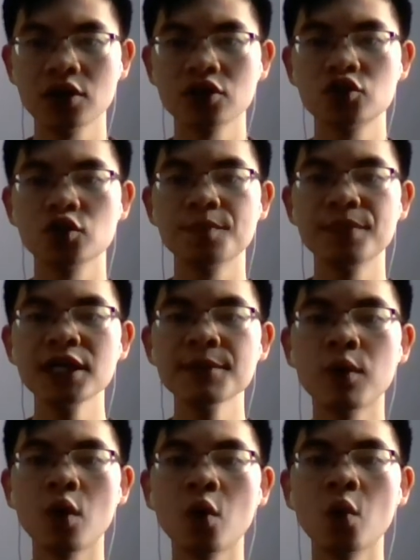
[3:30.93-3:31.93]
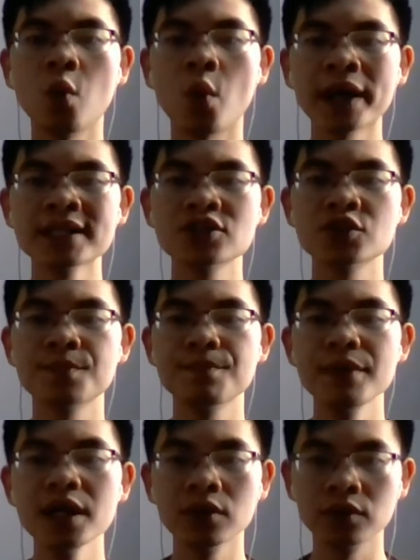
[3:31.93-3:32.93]
to people who want to
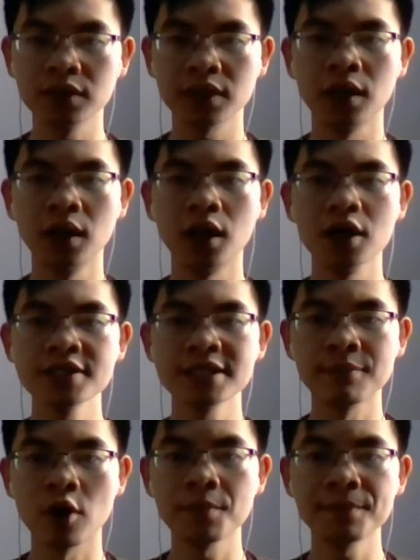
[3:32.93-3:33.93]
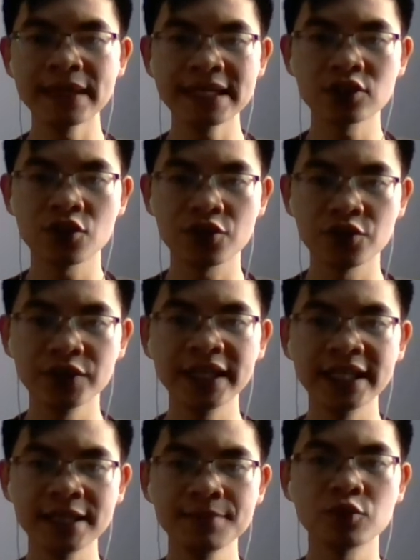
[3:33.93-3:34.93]
build a small
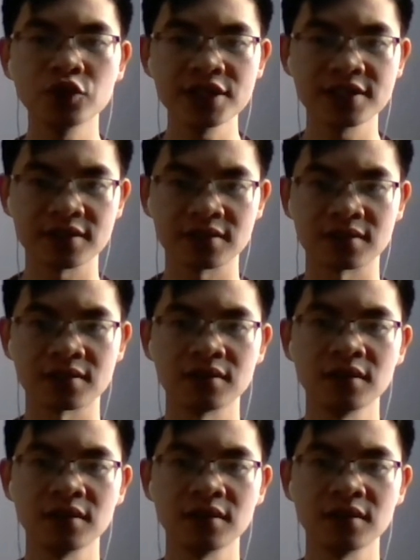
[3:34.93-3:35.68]
3D printer.